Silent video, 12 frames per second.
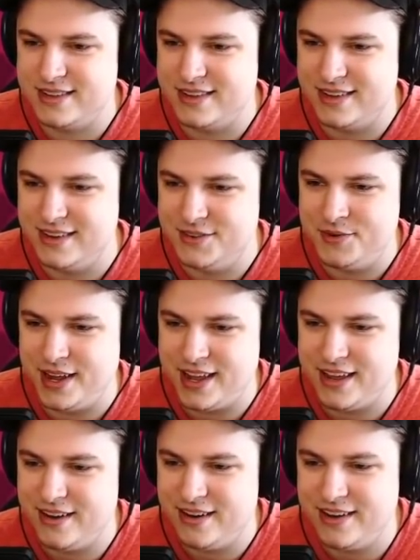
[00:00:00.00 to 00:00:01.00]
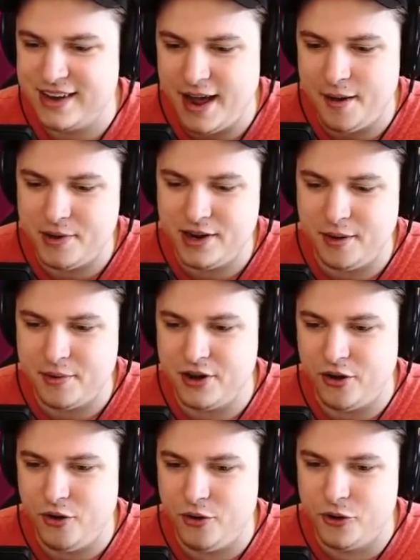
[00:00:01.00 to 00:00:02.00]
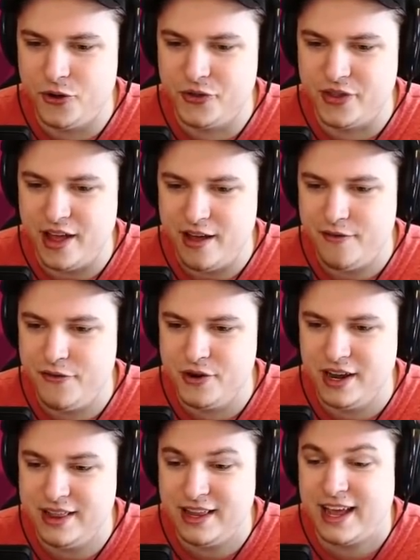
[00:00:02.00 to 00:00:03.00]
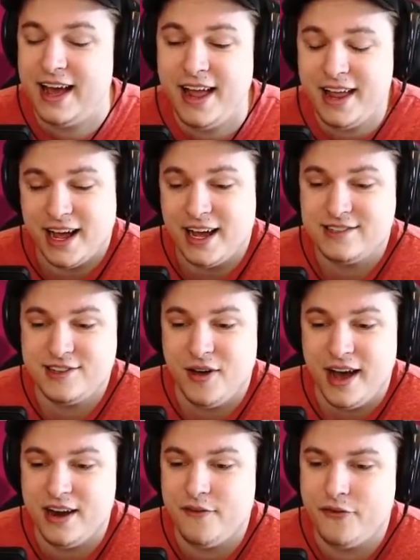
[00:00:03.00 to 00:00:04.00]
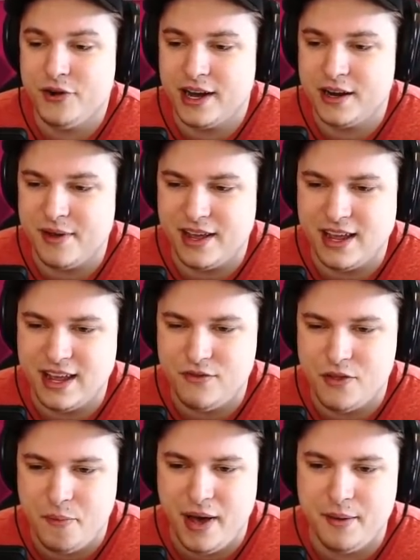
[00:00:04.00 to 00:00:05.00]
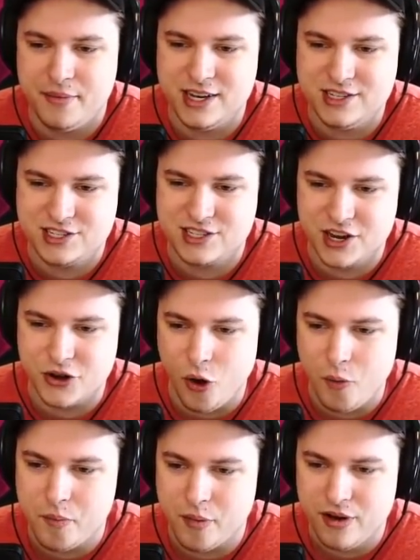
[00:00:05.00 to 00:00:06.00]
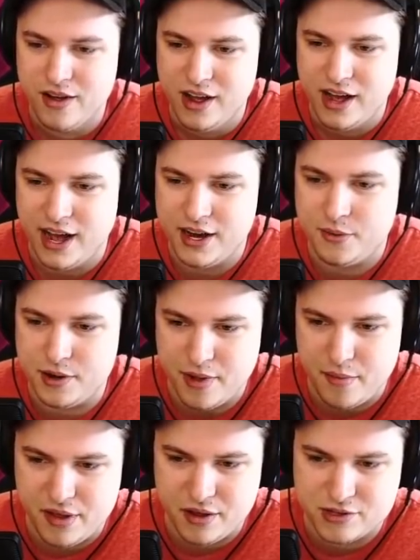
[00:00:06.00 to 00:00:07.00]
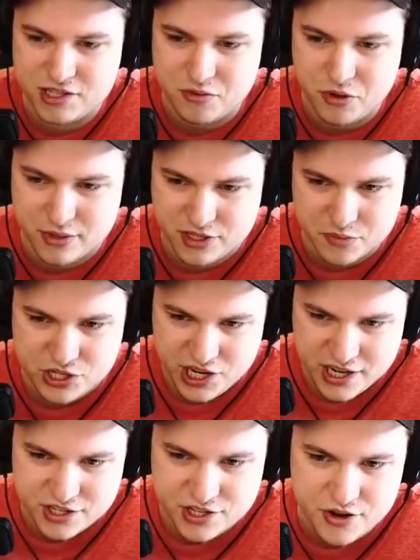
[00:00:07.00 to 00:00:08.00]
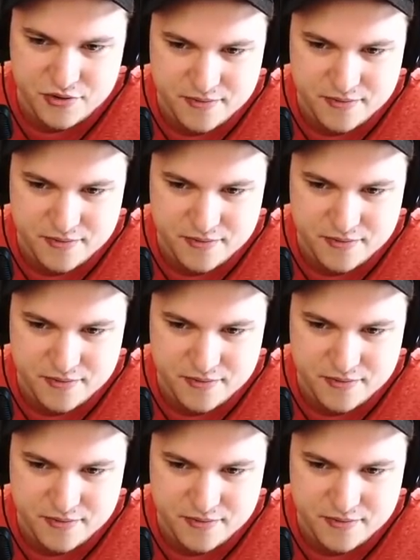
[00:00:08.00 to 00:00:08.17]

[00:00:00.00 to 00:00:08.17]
Oh my God, yeah, i'm gonna i'm gonna hold a food like i i still had a food item I can give the pet, but it's just like nope, I don't want it. Maybe you want some you want some cheese, dude.